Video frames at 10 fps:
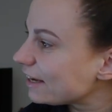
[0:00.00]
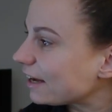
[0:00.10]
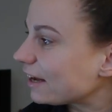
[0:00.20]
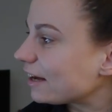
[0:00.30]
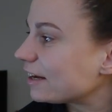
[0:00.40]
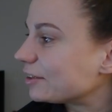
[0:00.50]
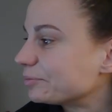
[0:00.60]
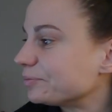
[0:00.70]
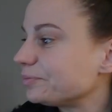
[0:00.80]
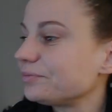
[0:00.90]

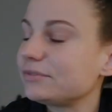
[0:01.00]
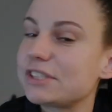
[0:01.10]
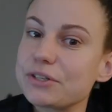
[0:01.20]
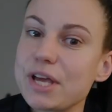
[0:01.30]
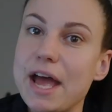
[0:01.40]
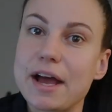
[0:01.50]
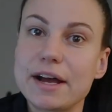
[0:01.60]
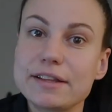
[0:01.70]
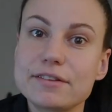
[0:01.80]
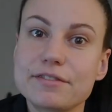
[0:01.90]
So yeah,
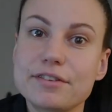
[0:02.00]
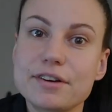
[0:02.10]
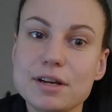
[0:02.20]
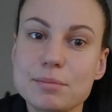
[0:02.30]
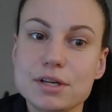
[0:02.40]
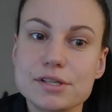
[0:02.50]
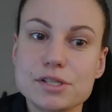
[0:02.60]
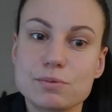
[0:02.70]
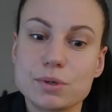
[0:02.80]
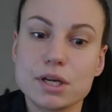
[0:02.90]
at the very
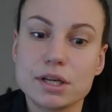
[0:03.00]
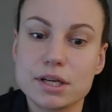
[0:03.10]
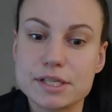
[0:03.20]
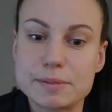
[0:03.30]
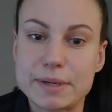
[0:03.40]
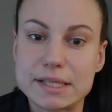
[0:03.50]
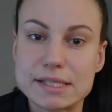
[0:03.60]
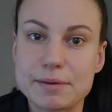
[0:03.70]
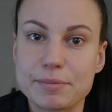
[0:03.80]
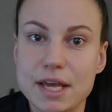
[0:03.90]
most, we're gonna
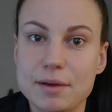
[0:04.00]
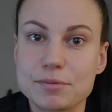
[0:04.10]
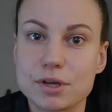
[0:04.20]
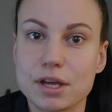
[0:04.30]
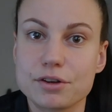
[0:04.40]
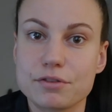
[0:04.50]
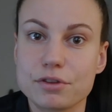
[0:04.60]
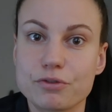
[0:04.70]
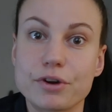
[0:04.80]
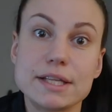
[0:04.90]
spend some time together
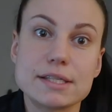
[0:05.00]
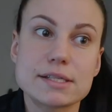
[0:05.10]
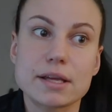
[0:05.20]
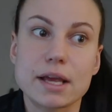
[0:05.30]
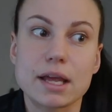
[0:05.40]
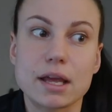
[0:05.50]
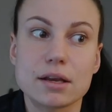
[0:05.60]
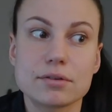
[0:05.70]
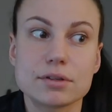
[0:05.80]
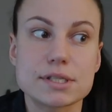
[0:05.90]
with friends
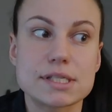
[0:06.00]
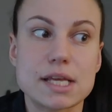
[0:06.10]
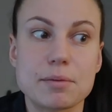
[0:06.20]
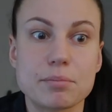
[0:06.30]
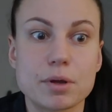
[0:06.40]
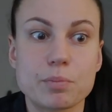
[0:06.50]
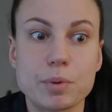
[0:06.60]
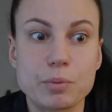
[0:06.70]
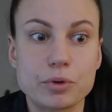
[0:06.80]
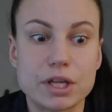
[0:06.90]
again, the same
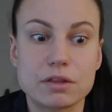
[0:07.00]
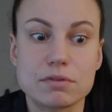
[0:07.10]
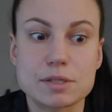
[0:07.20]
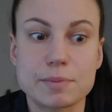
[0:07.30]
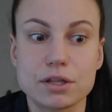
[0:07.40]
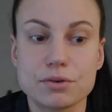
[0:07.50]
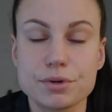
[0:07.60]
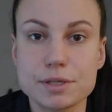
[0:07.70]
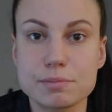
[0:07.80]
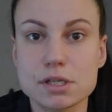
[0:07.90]
people that we spent
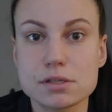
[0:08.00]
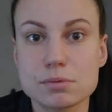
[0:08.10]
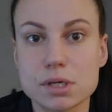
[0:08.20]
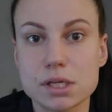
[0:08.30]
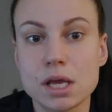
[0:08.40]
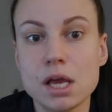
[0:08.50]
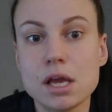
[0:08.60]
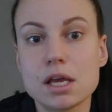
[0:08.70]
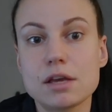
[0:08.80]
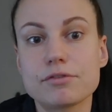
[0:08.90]
Christmas with.
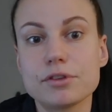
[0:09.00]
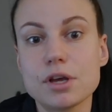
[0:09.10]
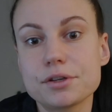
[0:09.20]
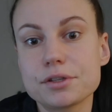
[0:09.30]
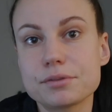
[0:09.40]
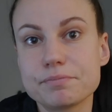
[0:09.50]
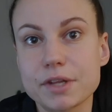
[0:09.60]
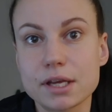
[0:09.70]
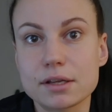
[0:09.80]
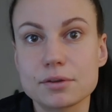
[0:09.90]
If not,
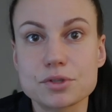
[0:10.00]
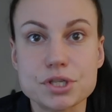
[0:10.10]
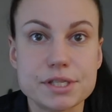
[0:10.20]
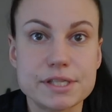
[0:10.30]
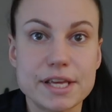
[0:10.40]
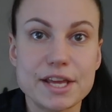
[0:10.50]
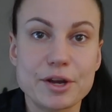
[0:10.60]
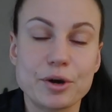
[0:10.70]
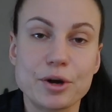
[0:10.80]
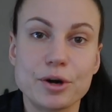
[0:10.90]
then just
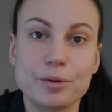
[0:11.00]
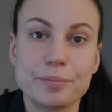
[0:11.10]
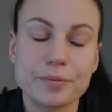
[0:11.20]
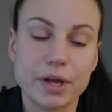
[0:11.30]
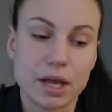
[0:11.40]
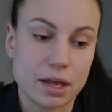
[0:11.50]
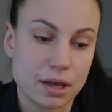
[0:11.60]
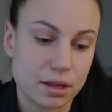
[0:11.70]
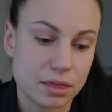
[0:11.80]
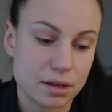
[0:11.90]
staying home
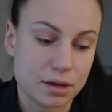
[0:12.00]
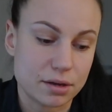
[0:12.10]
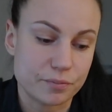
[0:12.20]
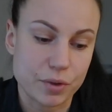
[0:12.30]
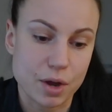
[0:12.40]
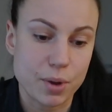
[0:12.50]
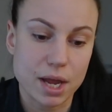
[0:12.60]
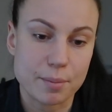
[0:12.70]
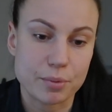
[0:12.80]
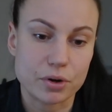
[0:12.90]
and
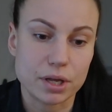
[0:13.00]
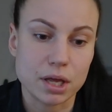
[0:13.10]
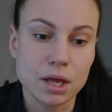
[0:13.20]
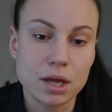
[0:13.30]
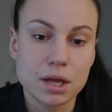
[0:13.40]
wake up early